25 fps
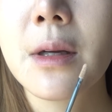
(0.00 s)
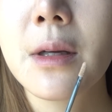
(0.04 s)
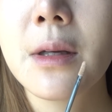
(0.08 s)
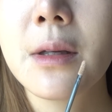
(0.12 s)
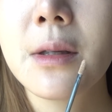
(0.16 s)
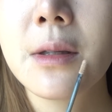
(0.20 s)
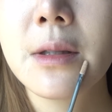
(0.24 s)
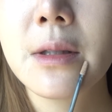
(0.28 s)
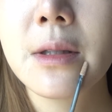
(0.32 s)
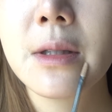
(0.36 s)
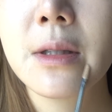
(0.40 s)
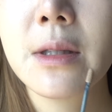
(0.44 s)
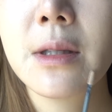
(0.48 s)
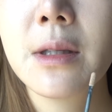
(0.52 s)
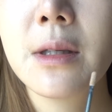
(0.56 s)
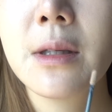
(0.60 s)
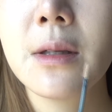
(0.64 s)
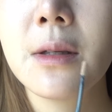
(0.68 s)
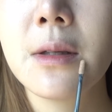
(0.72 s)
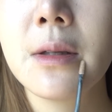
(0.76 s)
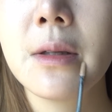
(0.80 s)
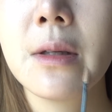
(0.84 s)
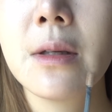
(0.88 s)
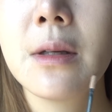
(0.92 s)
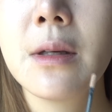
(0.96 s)

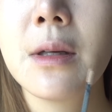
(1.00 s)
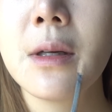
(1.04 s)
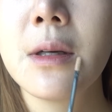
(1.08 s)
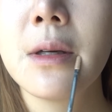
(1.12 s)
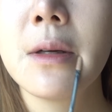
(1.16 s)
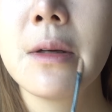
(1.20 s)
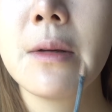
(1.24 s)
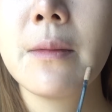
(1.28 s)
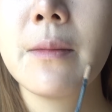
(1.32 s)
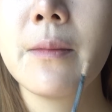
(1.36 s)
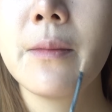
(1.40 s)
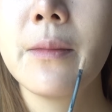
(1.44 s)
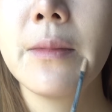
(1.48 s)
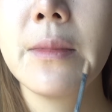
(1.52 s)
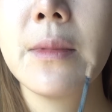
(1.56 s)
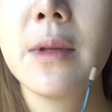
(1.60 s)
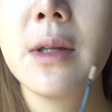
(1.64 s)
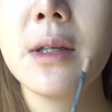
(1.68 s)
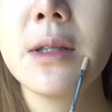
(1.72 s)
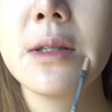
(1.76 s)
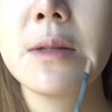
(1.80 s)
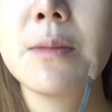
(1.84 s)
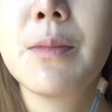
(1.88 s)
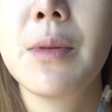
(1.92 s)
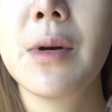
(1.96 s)
conceal
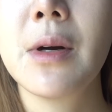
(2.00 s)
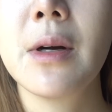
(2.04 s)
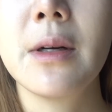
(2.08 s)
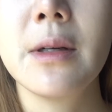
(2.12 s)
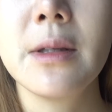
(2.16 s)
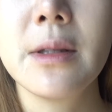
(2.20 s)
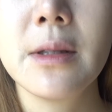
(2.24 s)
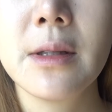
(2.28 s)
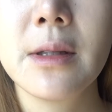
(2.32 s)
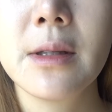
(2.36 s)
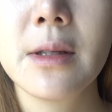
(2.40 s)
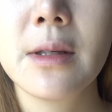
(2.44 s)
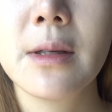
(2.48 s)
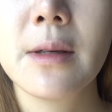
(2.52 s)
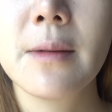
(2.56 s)
this part